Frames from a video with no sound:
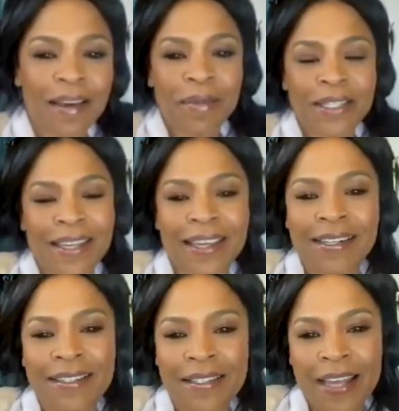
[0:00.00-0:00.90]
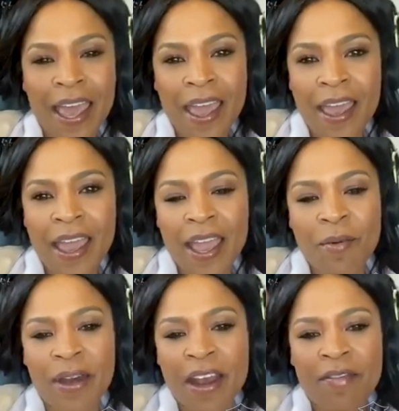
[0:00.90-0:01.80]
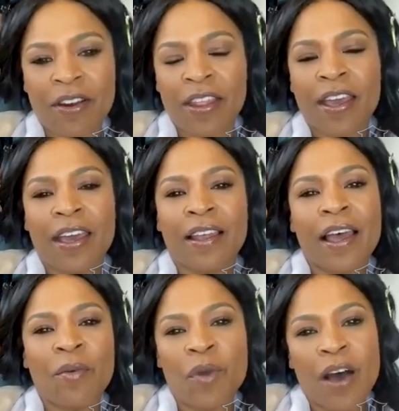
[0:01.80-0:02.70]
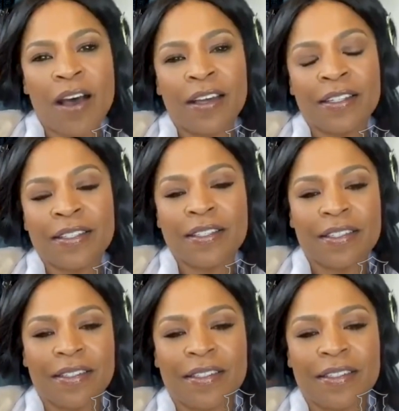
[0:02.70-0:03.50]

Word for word: That means I get to say whatever the hell I want.